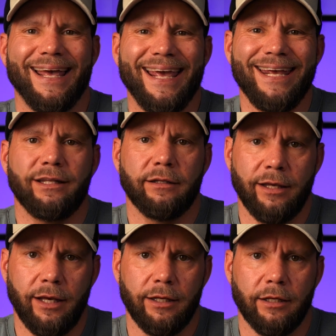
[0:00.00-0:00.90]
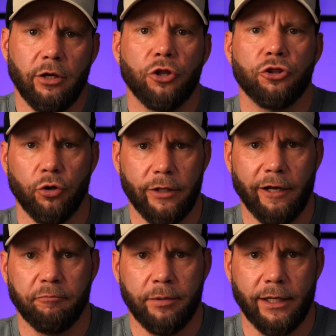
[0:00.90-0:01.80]
8K 30
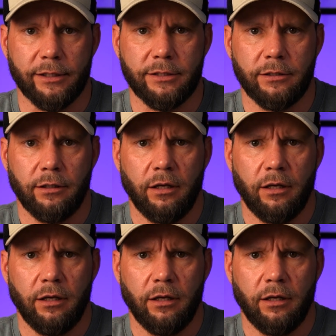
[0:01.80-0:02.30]
FPS,